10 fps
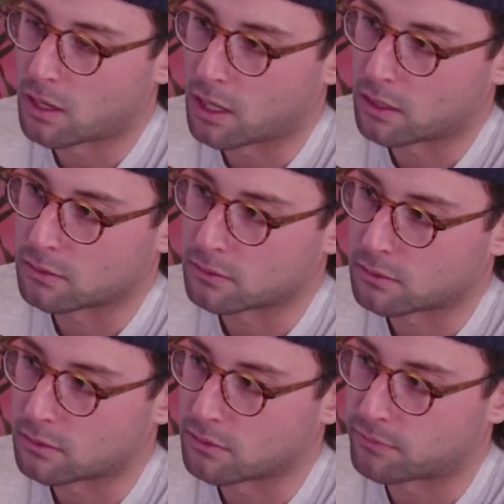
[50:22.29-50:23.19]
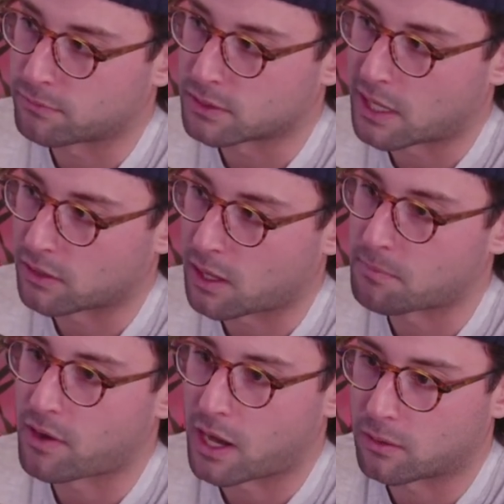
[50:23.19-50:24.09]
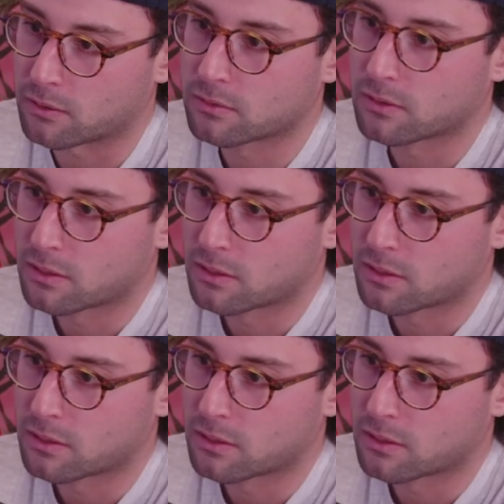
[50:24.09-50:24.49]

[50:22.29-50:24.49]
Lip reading: the Stanley Cup final.